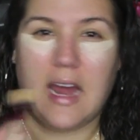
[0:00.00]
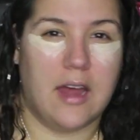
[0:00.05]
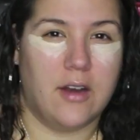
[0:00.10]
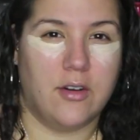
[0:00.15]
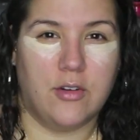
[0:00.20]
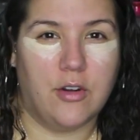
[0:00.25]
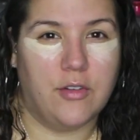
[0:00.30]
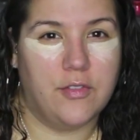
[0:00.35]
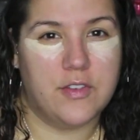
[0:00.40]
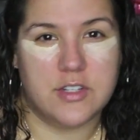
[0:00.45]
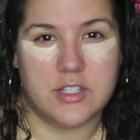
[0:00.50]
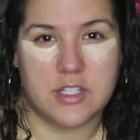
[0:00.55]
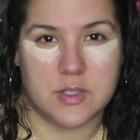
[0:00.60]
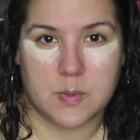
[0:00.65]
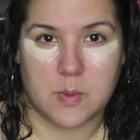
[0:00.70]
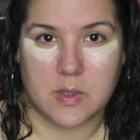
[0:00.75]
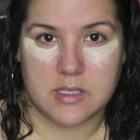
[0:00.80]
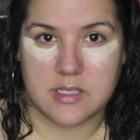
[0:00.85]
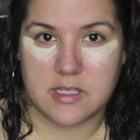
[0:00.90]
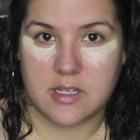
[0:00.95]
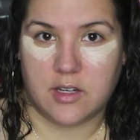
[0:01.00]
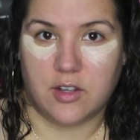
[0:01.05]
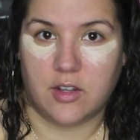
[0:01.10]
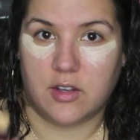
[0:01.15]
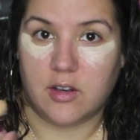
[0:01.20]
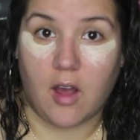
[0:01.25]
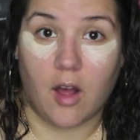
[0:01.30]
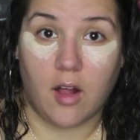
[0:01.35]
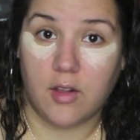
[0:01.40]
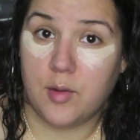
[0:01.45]
I don't know if it just wasn't a
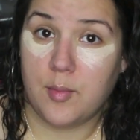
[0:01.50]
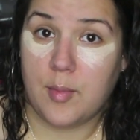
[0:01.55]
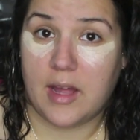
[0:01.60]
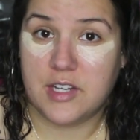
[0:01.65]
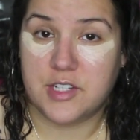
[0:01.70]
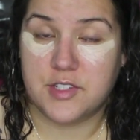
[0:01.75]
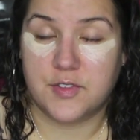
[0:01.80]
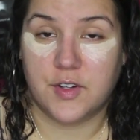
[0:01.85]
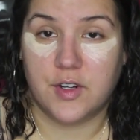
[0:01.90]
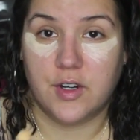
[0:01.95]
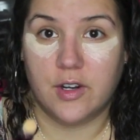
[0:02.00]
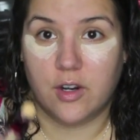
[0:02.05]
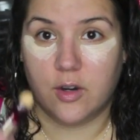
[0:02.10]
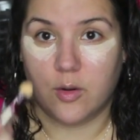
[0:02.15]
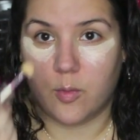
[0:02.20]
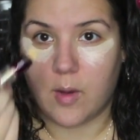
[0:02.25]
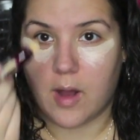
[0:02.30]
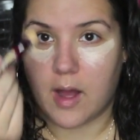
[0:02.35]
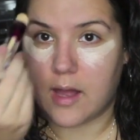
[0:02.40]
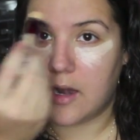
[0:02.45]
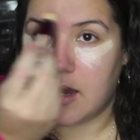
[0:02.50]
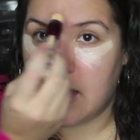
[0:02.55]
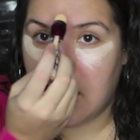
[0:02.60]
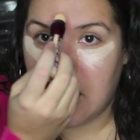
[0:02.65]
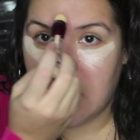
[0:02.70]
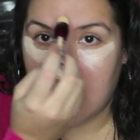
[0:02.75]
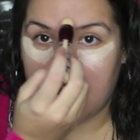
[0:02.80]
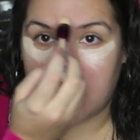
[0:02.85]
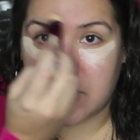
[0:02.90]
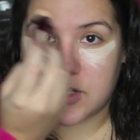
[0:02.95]
good color match for her or what,
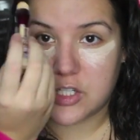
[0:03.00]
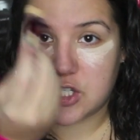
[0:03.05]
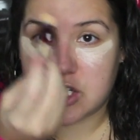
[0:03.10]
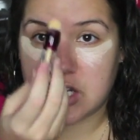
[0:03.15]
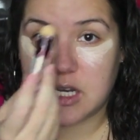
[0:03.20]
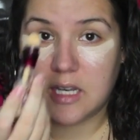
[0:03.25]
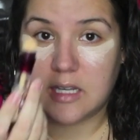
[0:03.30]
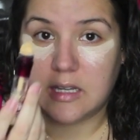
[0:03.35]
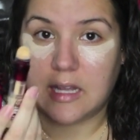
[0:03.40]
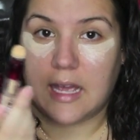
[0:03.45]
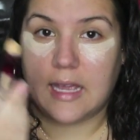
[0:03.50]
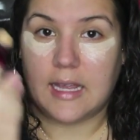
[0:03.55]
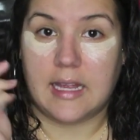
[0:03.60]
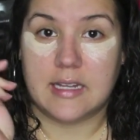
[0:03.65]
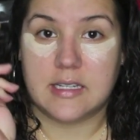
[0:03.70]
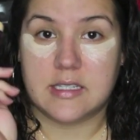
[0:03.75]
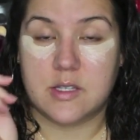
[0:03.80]
but she didn't like it.